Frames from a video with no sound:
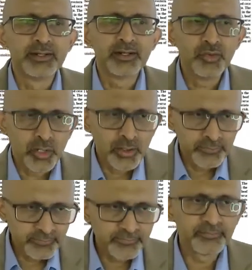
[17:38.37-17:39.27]

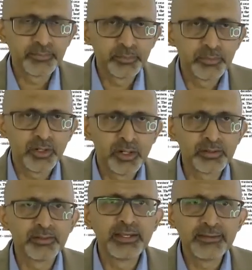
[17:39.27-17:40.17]
causes or
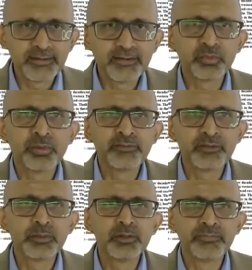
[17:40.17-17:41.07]
is responsible
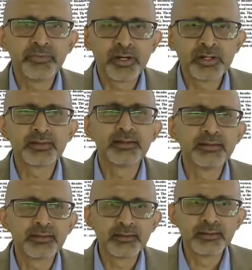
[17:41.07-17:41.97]
for
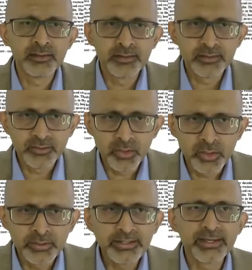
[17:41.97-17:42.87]

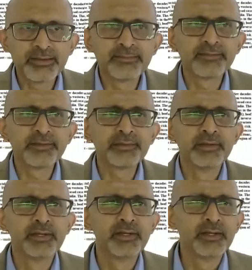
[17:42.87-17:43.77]
colonic cancer.
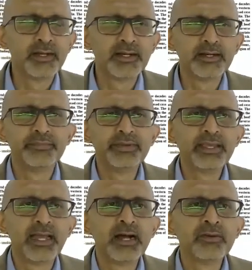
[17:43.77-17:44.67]
We
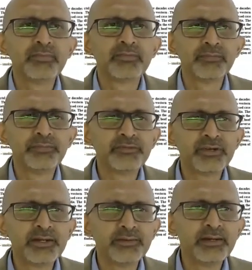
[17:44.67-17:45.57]
have sufficient
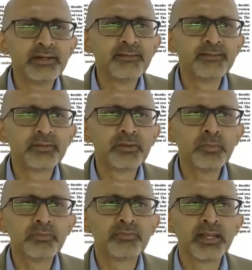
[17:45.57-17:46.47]
evidence. So
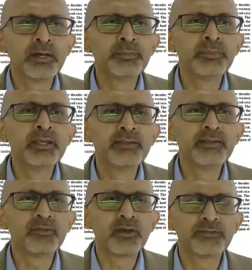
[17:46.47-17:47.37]
salami, the
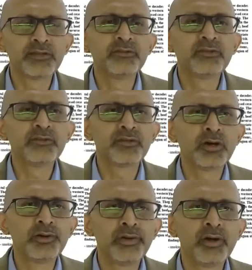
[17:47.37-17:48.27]
sausages, hot
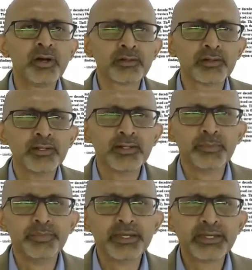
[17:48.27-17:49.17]
dog,
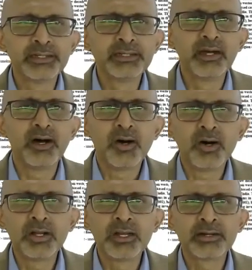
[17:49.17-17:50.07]
bacon, all
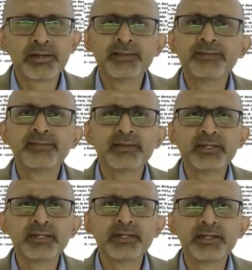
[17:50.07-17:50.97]
are
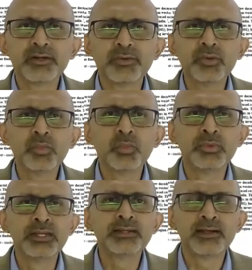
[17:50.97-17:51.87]
considered group 1
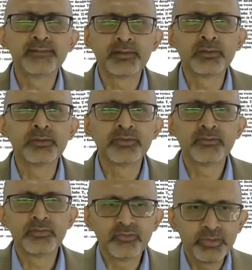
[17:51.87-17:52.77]
carcinogens,
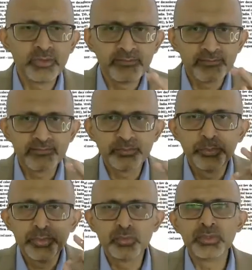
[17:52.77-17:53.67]
which means it's
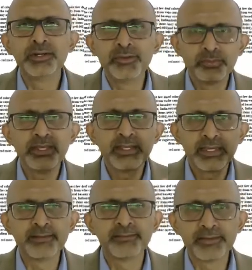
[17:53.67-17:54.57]
proven to be
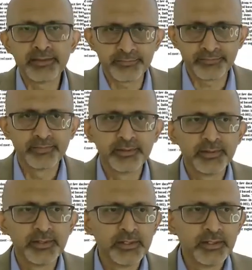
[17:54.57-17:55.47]
cancerous.
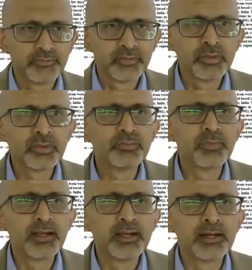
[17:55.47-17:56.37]
So
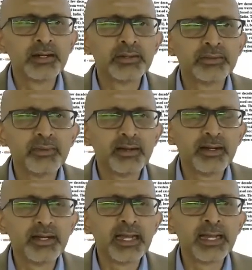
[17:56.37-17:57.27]

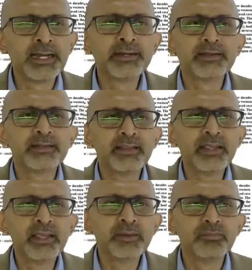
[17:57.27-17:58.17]
and
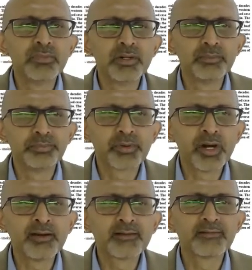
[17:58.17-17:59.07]
the
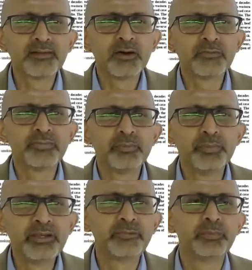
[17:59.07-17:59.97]
products of
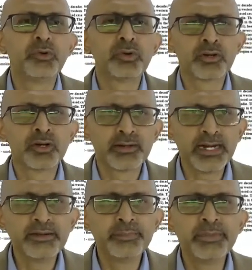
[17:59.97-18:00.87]
beef, pork or red
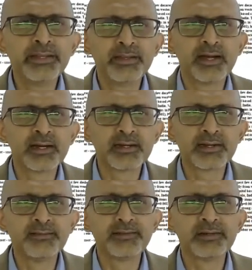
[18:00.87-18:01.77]
meat are
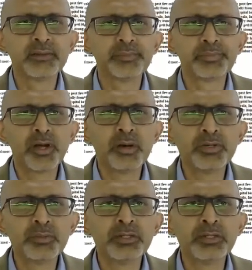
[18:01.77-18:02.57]
considered probable